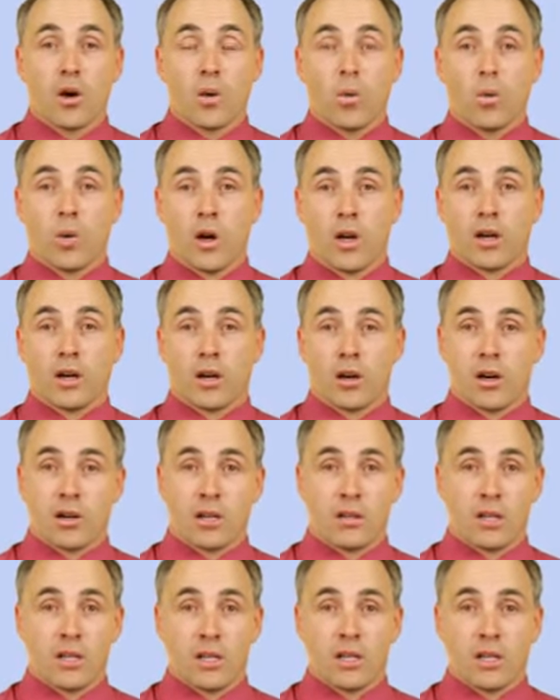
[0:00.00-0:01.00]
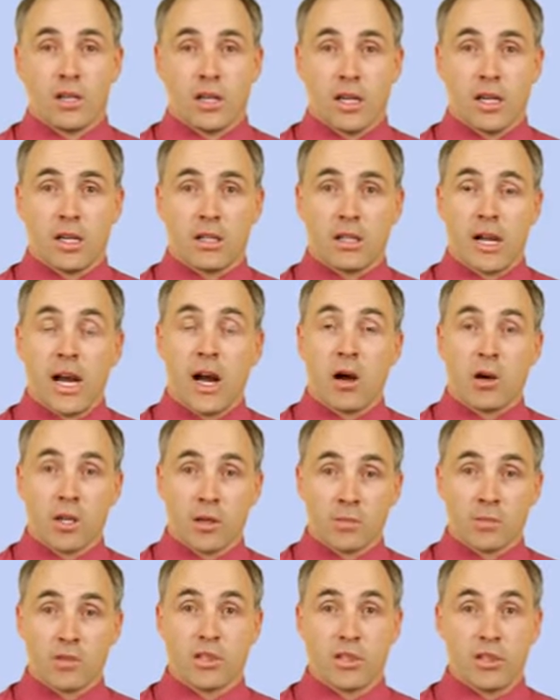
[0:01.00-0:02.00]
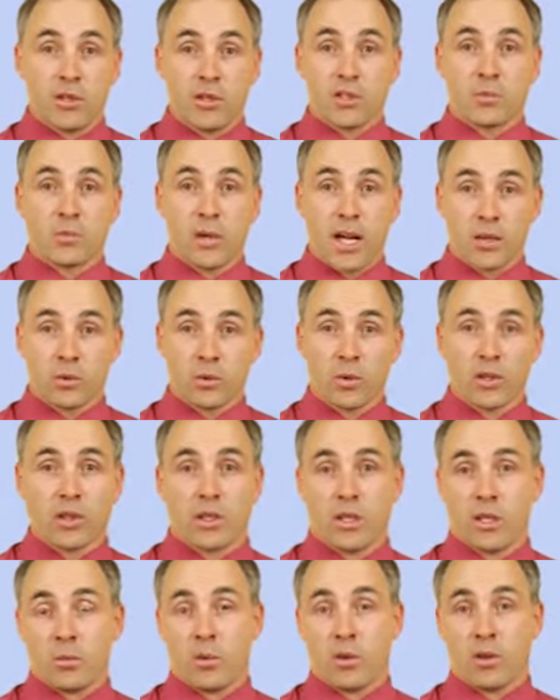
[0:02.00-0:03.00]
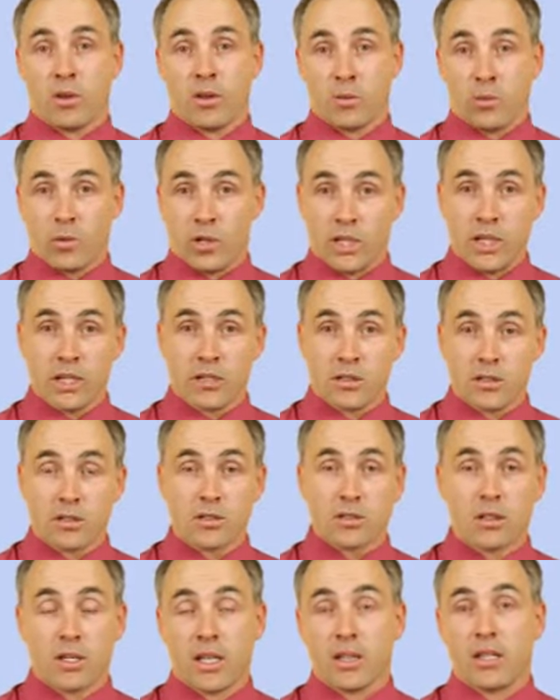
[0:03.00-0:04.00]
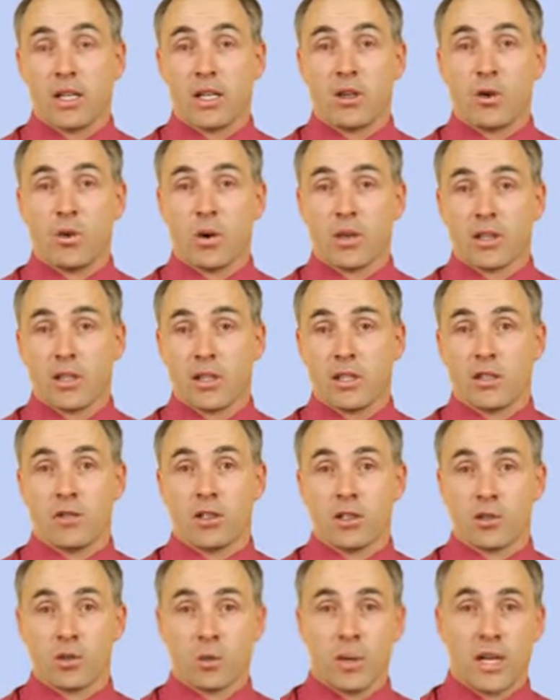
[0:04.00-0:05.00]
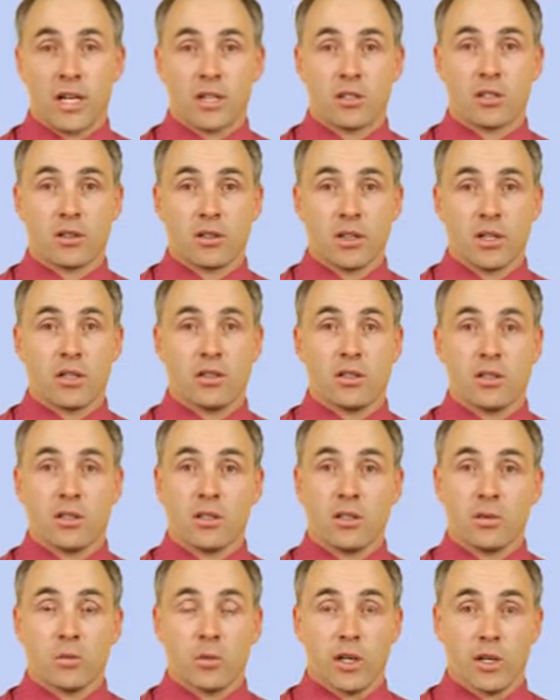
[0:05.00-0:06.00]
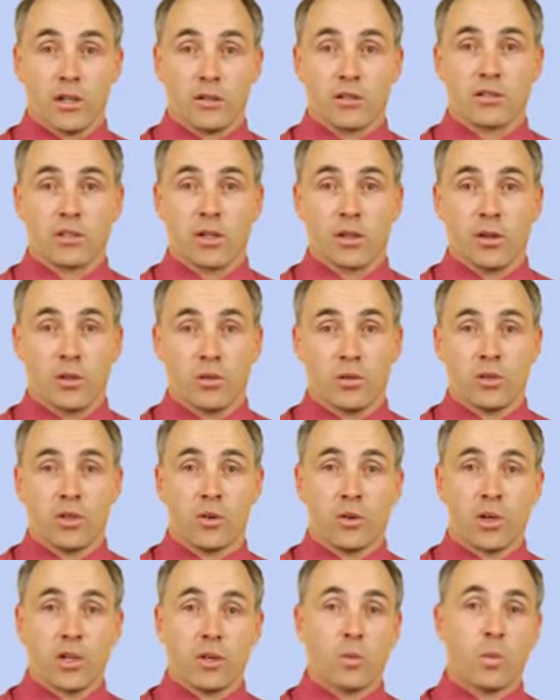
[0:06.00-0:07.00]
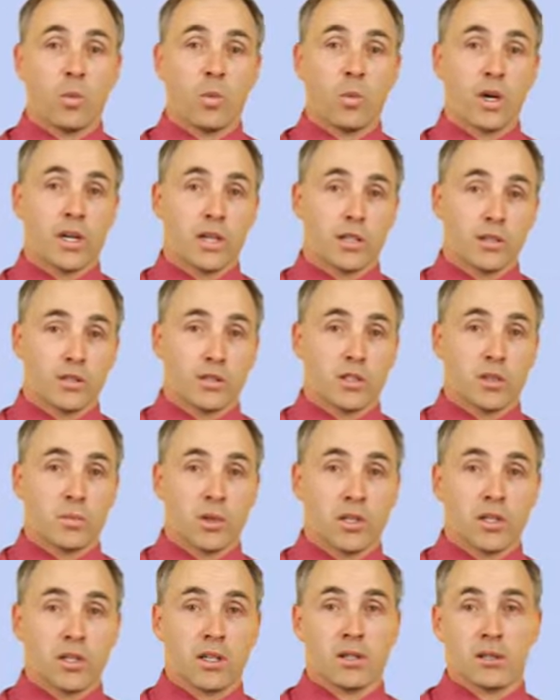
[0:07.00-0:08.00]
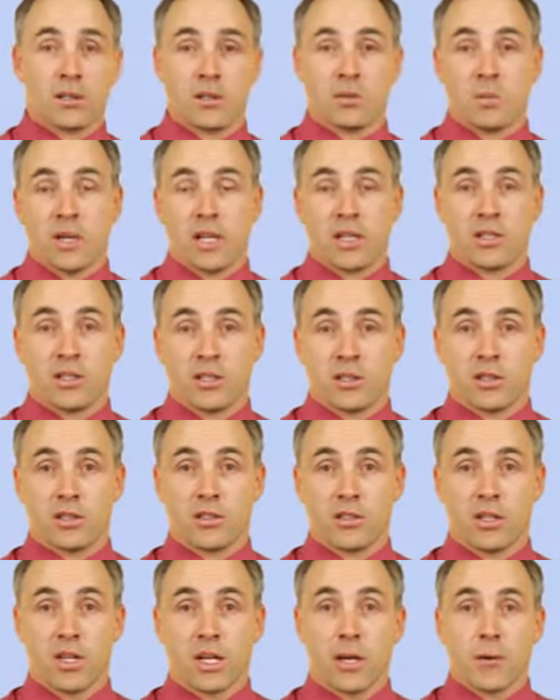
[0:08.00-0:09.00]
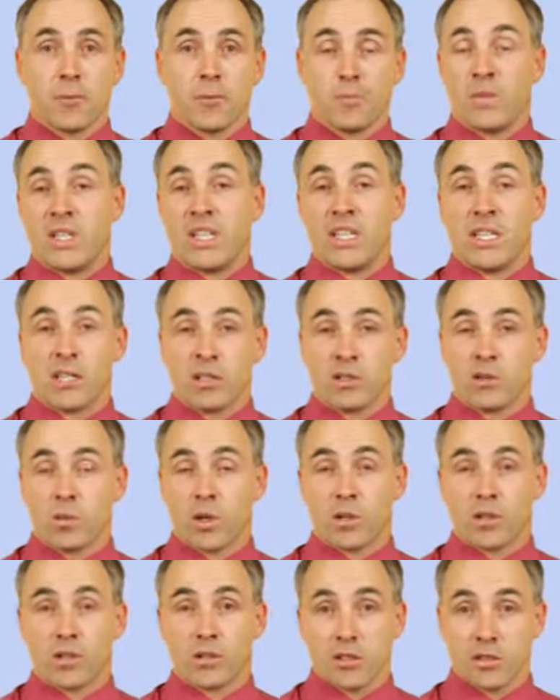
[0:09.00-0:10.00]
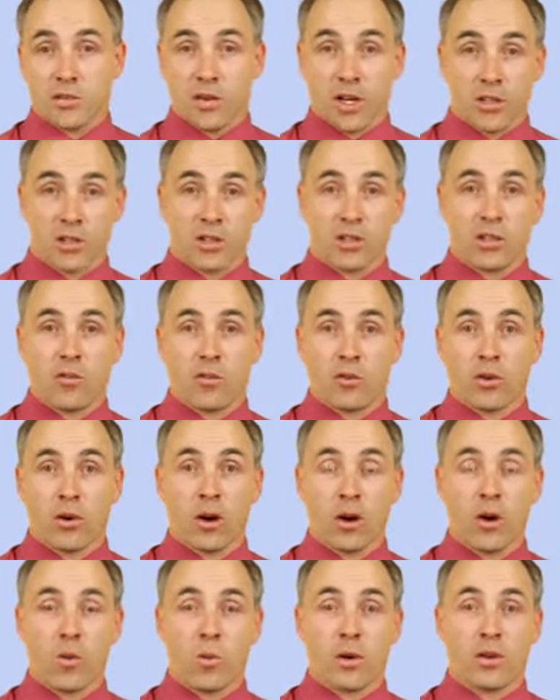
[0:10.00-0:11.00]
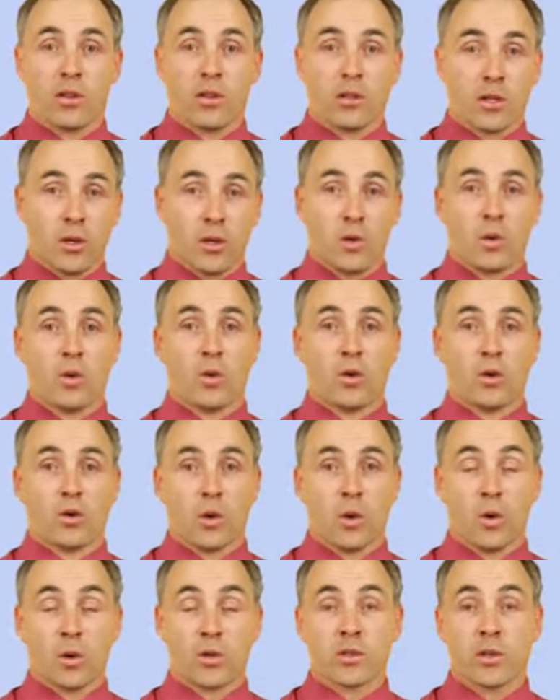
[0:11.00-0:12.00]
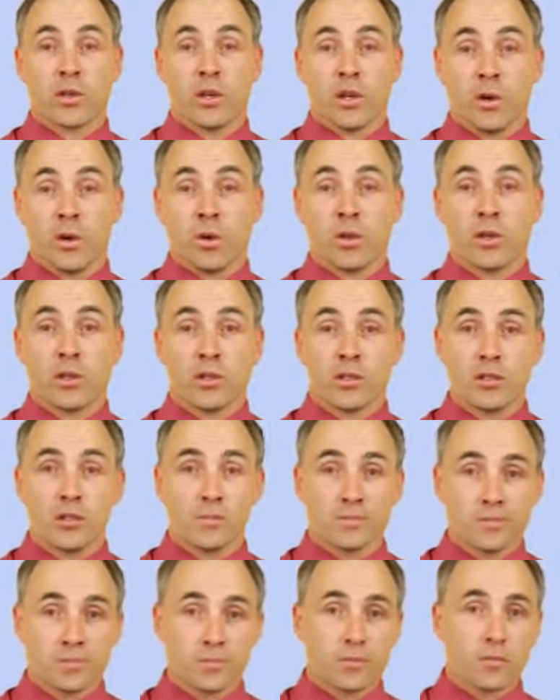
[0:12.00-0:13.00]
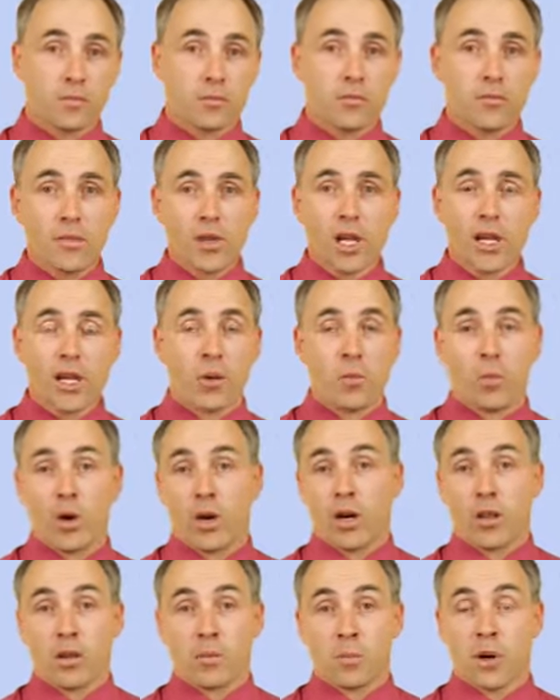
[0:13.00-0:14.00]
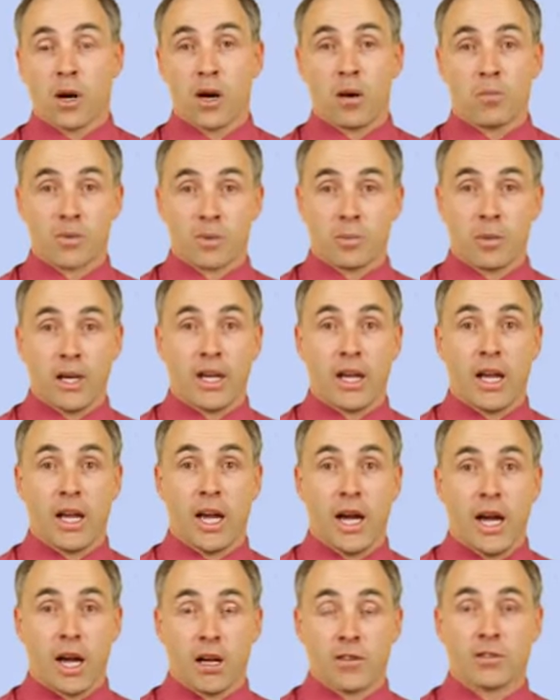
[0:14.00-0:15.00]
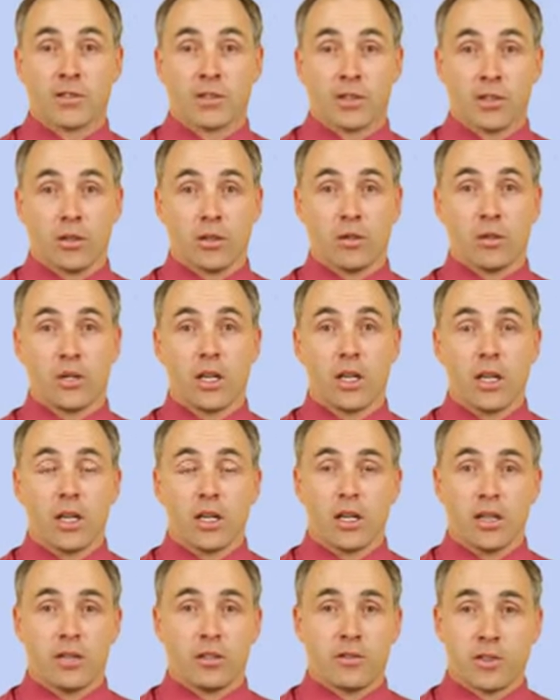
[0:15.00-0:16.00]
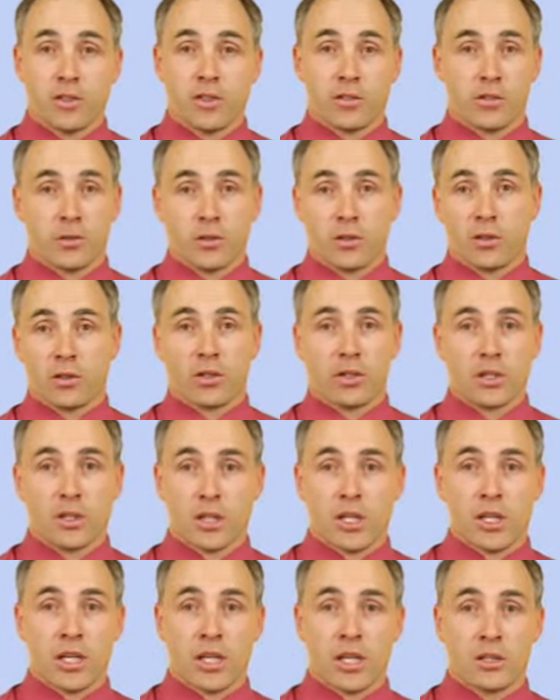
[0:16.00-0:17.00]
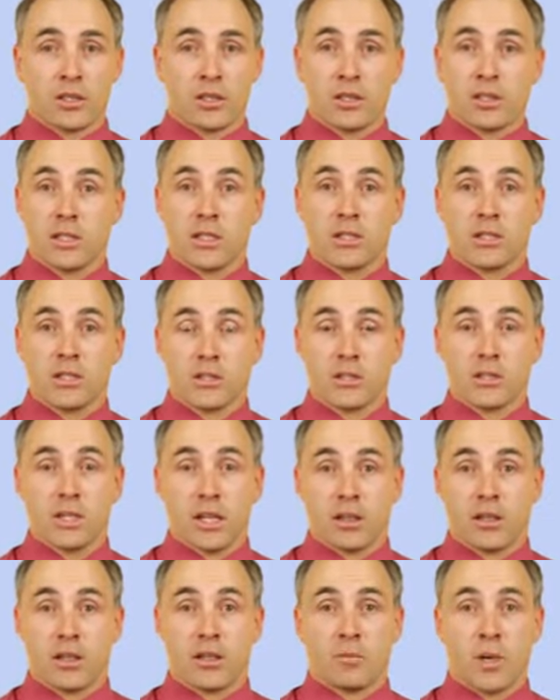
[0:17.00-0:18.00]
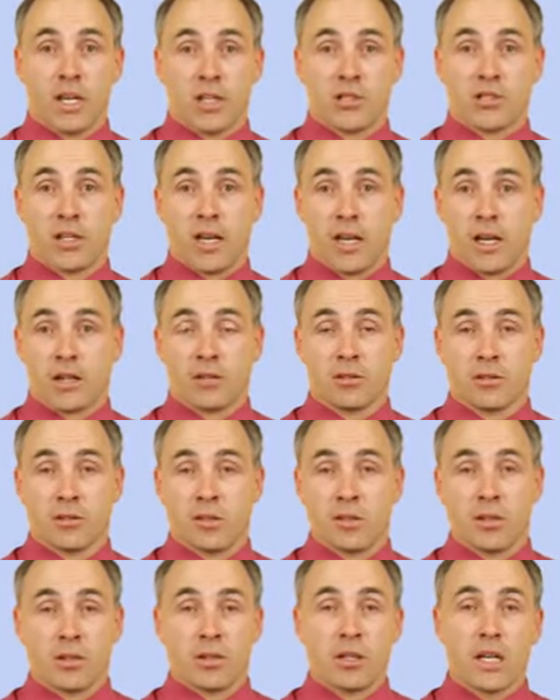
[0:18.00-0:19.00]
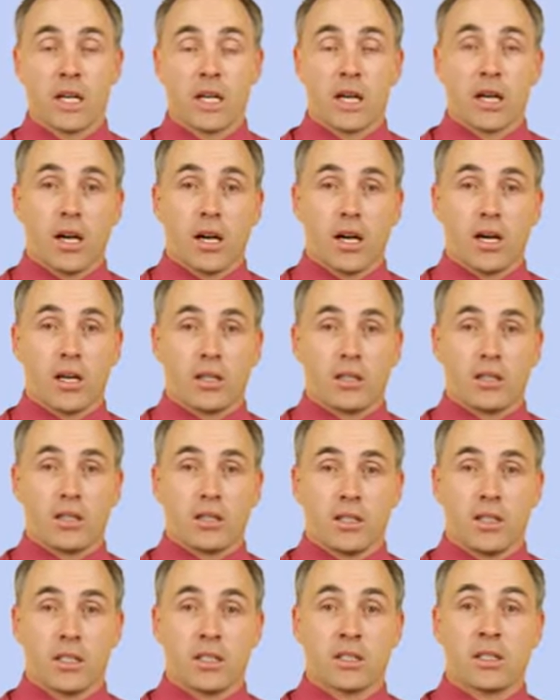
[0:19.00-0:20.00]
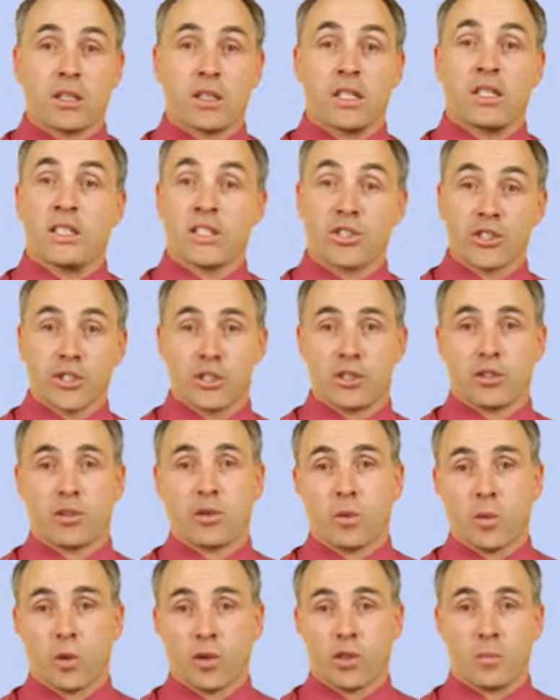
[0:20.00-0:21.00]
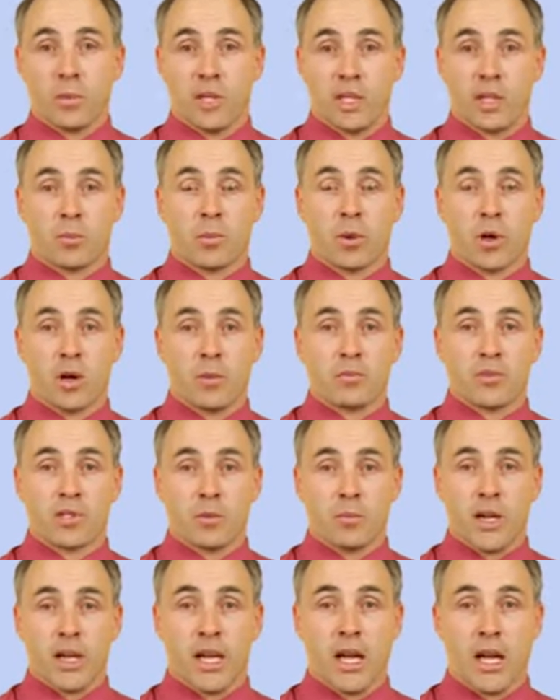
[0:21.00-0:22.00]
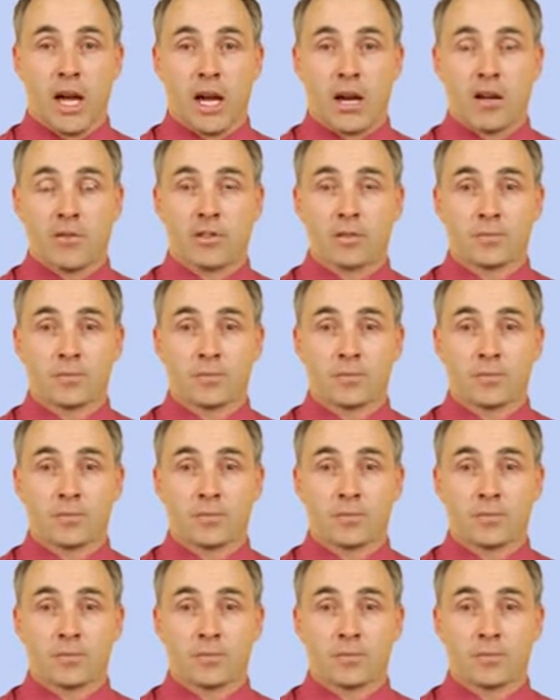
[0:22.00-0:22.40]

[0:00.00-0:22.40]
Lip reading: What are the outcomes that you expect with them? What are the risks? And then knowing the individual patient that you're dealing with. So knowing what is this particular patient's needs, what is its function overall, what are the goals of the owners, and what other problems might it have. So individual diseases that the patient has that are in addition to the orthopedic problems it may have.